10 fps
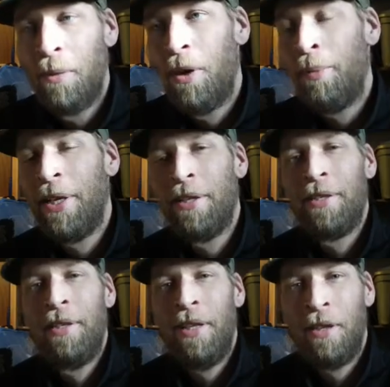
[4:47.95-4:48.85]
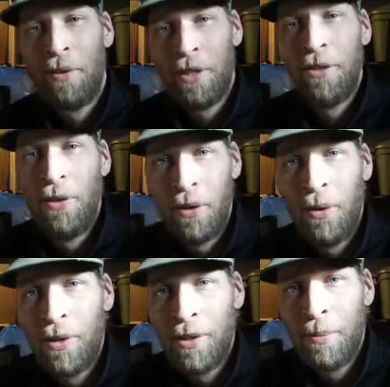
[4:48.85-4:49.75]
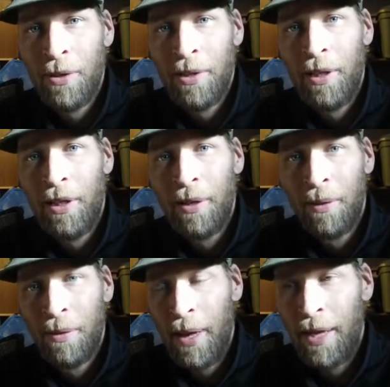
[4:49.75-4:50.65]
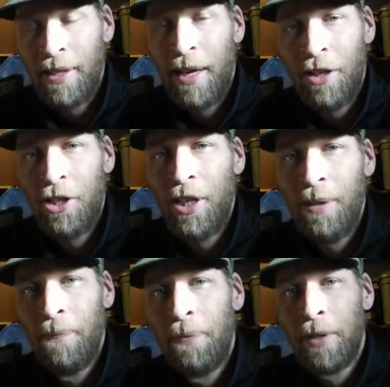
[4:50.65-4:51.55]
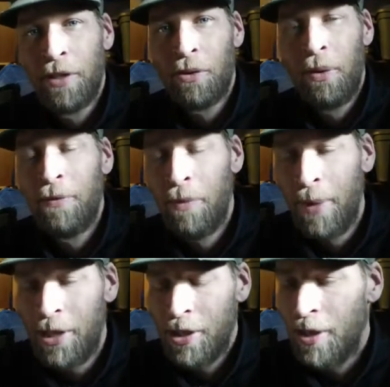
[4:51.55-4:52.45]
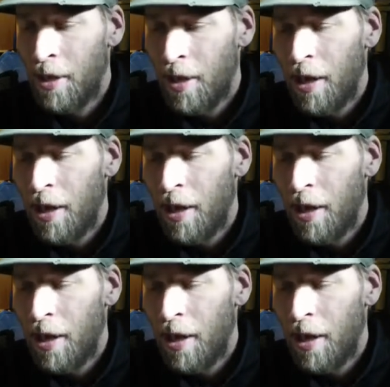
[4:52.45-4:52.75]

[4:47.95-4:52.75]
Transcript: Well, because the crystal, the quartz, supposedly has energy can store information.